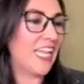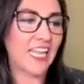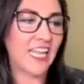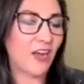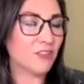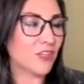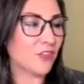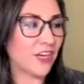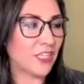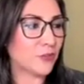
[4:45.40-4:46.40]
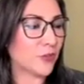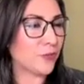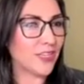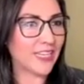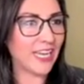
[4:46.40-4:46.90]
I was on the range with her
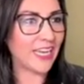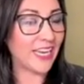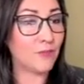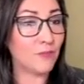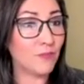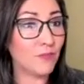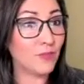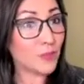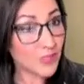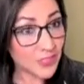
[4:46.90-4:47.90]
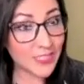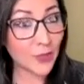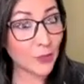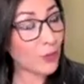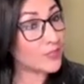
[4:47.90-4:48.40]
one day, and let me just tell
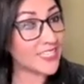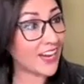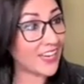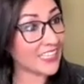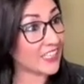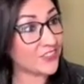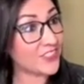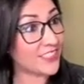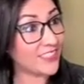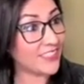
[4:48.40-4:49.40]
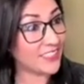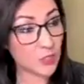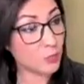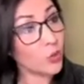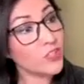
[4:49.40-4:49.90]
you, I was not gifted in
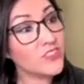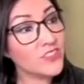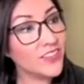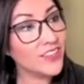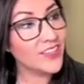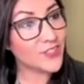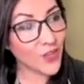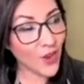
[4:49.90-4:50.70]
sports. So